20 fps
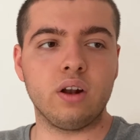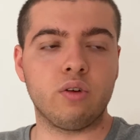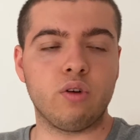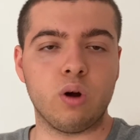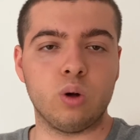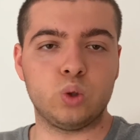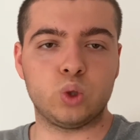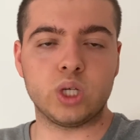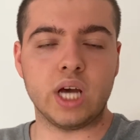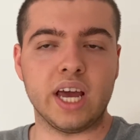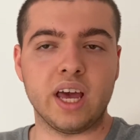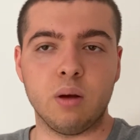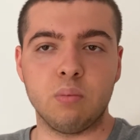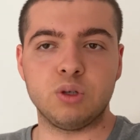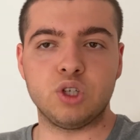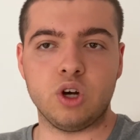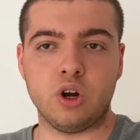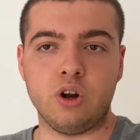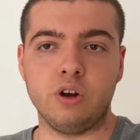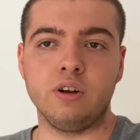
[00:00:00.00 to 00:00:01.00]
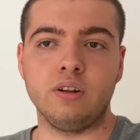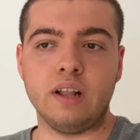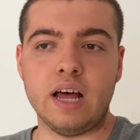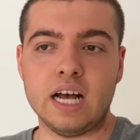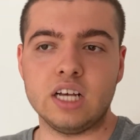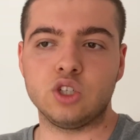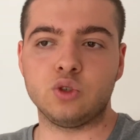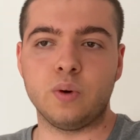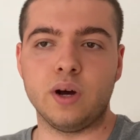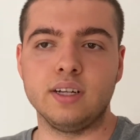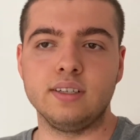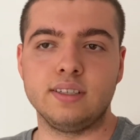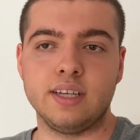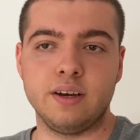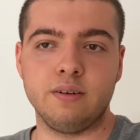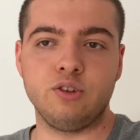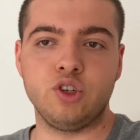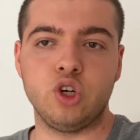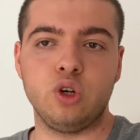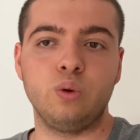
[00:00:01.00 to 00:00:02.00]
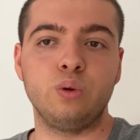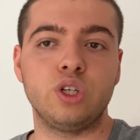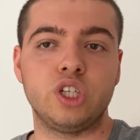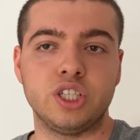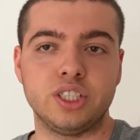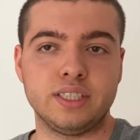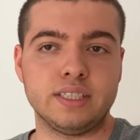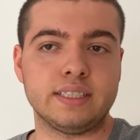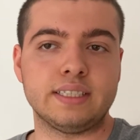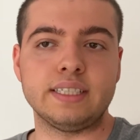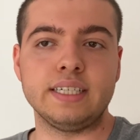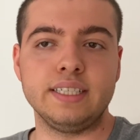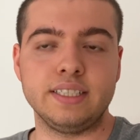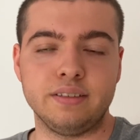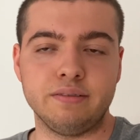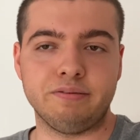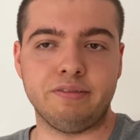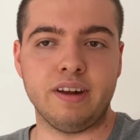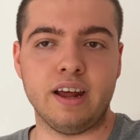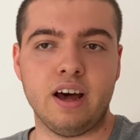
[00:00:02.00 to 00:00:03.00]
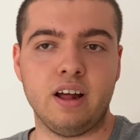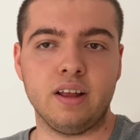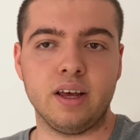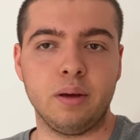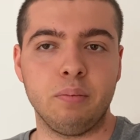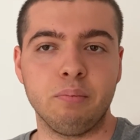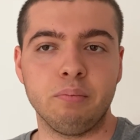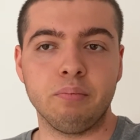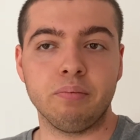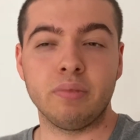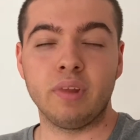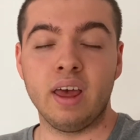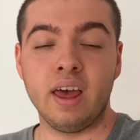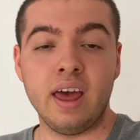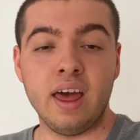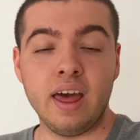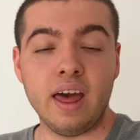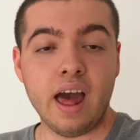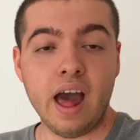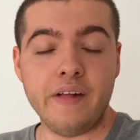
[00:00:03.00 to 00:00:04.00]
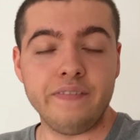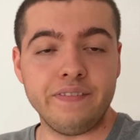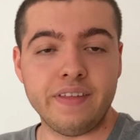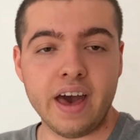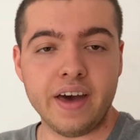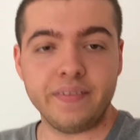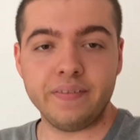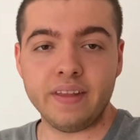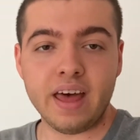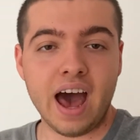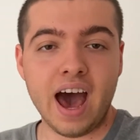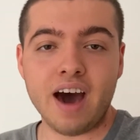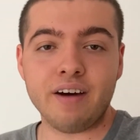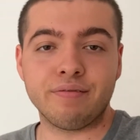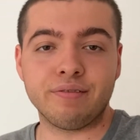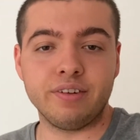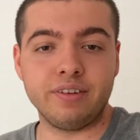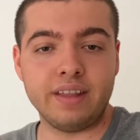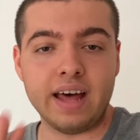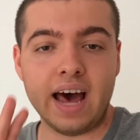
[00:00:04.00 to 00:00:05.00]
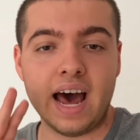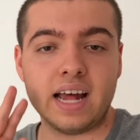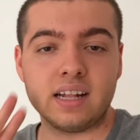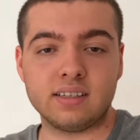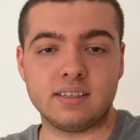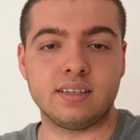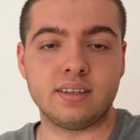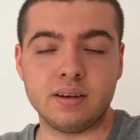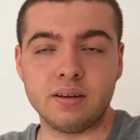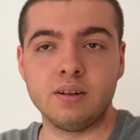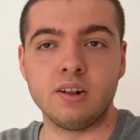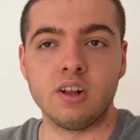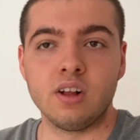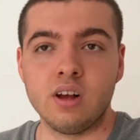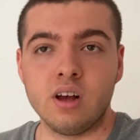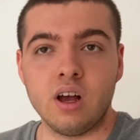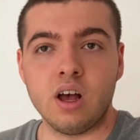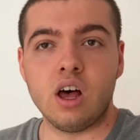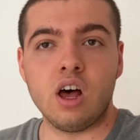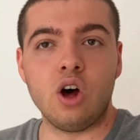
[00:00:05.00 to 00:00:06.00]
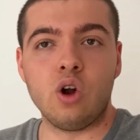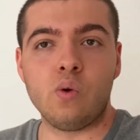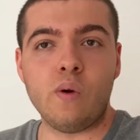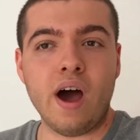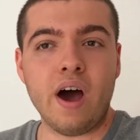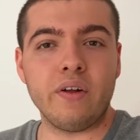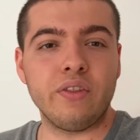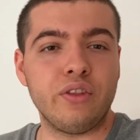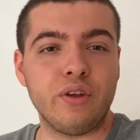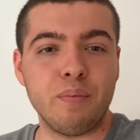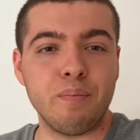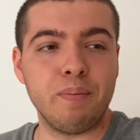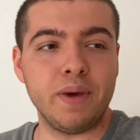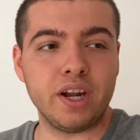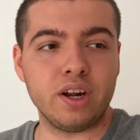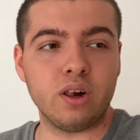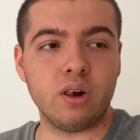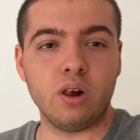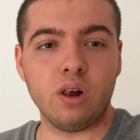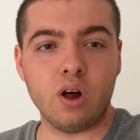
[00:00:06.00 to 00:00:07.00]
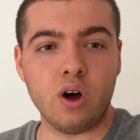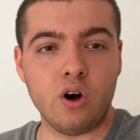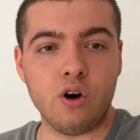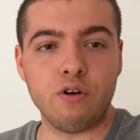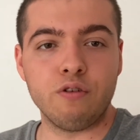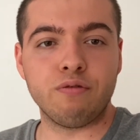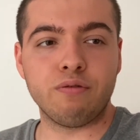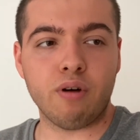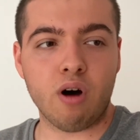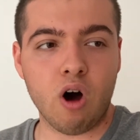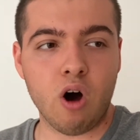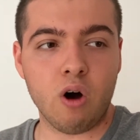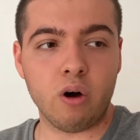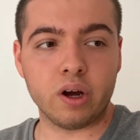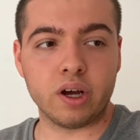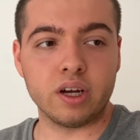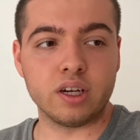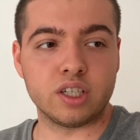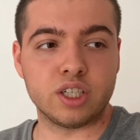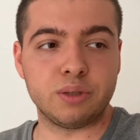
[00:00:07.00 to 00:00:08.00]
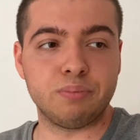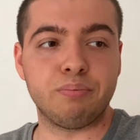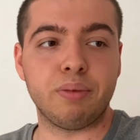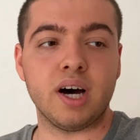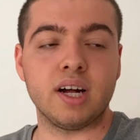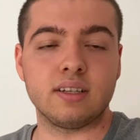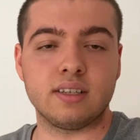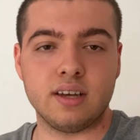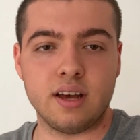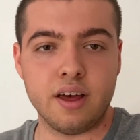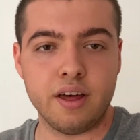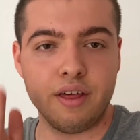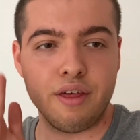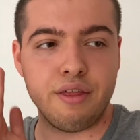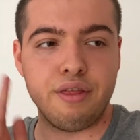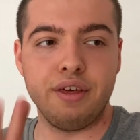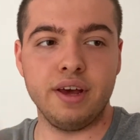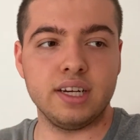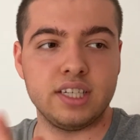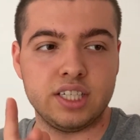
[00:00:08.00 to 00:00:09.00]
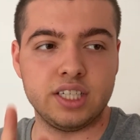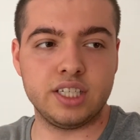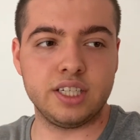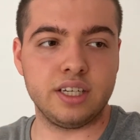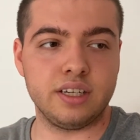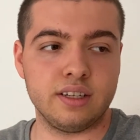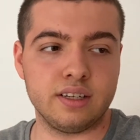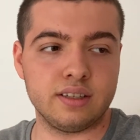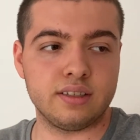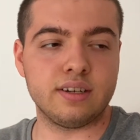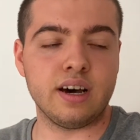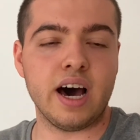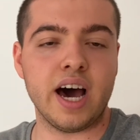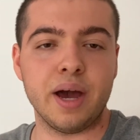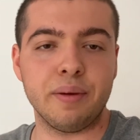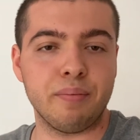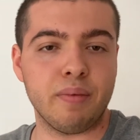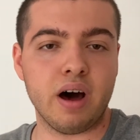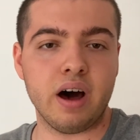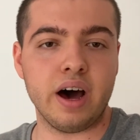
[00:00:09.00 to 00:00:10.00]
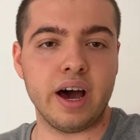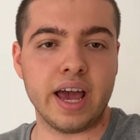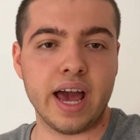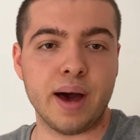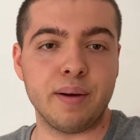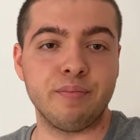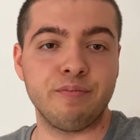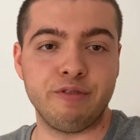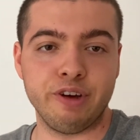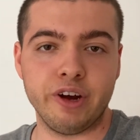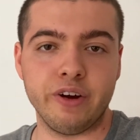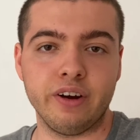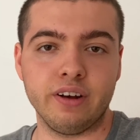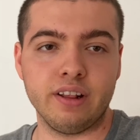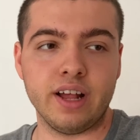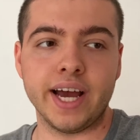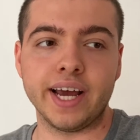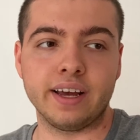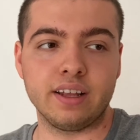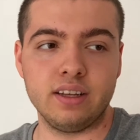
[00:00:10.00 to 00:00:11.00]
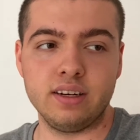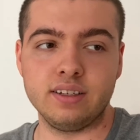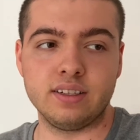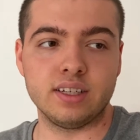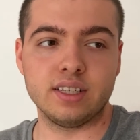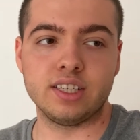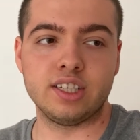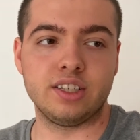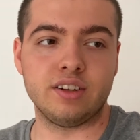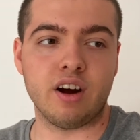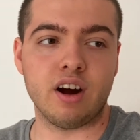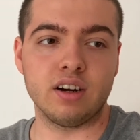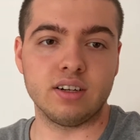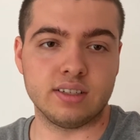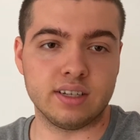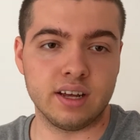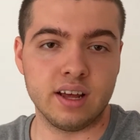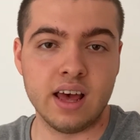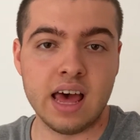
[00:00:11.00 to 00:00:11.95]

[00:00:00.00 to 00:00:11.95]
Gross Gang episode on last Wednesday of June, which is the season finale. And then after that, around the middle of August. But this time I am very likely to start